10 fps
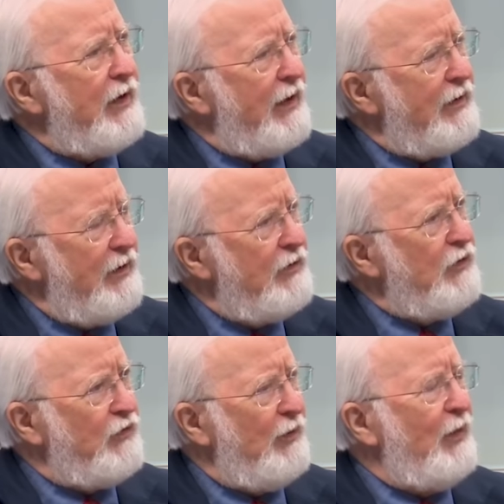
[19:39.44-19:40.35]
that to
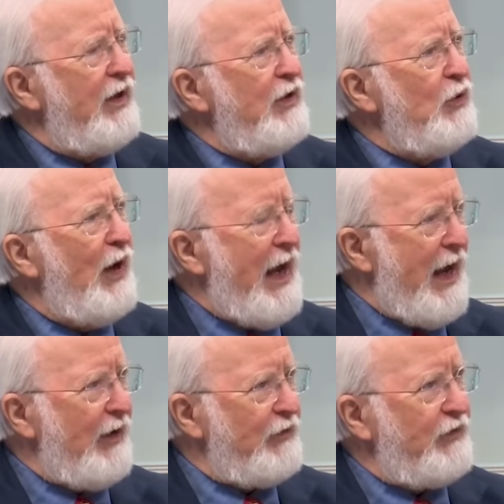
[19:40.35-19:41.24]
somebody who
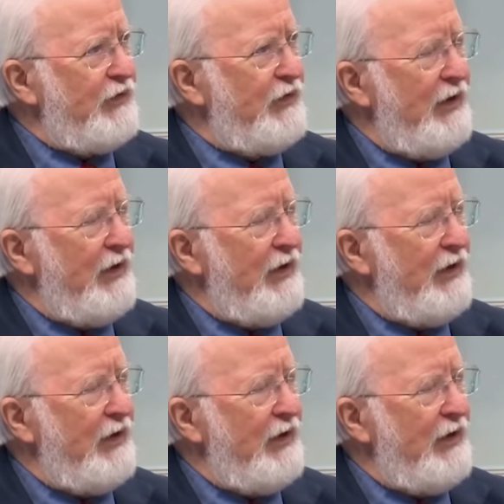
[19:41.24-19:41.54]
asks?